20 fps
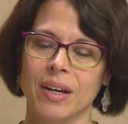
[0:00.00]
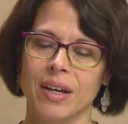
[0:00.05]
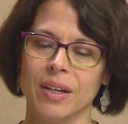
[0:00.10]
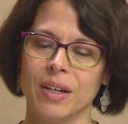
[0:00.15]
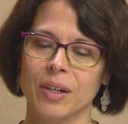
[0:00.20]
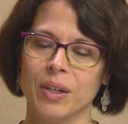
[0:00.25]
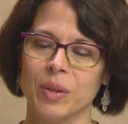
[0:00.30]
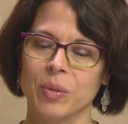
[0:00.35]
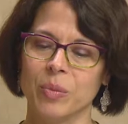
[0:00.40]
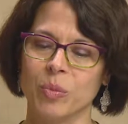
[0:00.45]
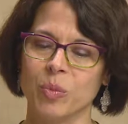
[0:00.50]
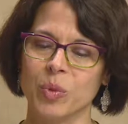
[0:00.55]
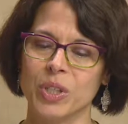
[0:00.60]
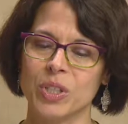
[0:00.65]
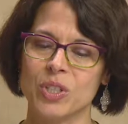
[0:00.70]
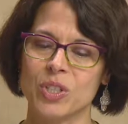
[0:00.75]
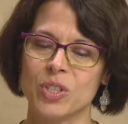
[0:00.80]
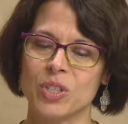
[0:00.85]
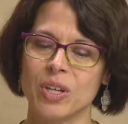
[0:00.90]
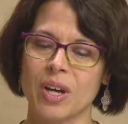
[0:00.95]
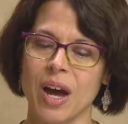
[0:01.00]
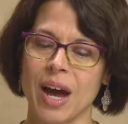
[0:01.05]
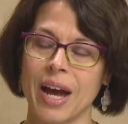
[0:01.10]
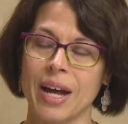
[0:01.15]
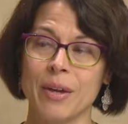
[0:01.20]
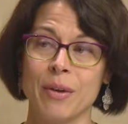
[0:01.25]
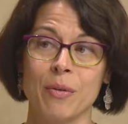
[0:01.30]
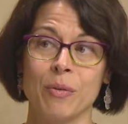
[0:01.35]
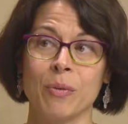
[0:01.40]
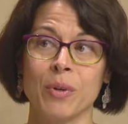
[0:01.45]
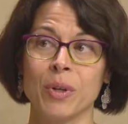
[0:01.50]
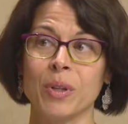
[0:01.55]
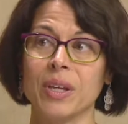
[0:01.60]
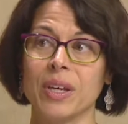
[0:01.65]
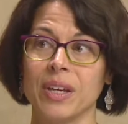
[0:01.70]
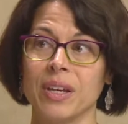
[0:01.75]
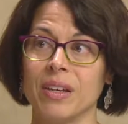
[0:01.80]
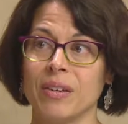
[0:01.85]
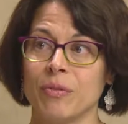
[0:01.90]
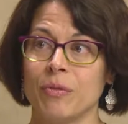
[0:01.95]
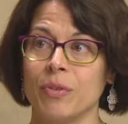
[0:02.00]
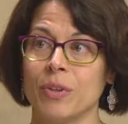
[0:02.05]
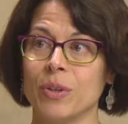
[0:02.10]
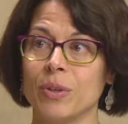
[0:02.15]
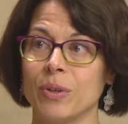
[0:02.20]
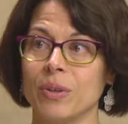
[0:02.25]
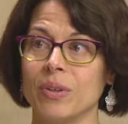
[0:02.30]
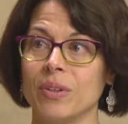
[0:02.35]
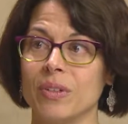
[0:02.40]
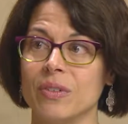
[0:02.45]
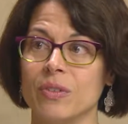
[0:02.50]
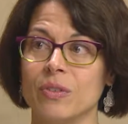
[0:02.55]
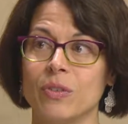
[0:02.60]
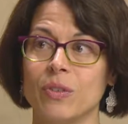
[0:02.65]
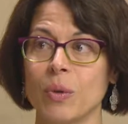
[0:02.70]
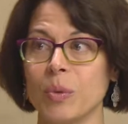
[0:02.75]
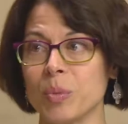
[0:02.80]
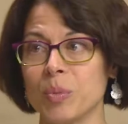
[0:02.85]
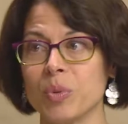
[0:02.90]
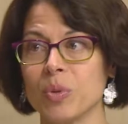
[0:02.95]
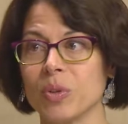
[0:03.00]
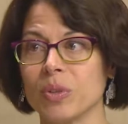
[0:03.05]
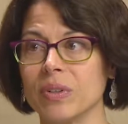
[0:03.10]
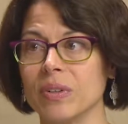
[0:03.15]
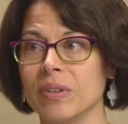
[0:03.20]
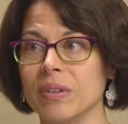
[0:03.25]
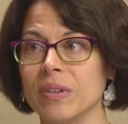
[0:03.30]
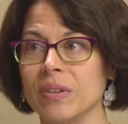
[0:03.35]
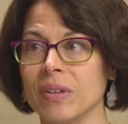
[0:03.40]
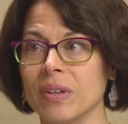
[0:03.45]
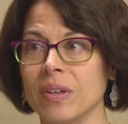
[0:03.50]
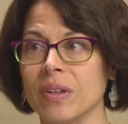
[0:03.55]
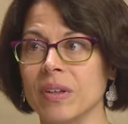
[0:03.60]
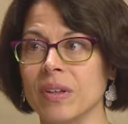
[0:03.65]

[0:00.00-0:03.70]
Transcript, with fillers: um, which I really feel is so important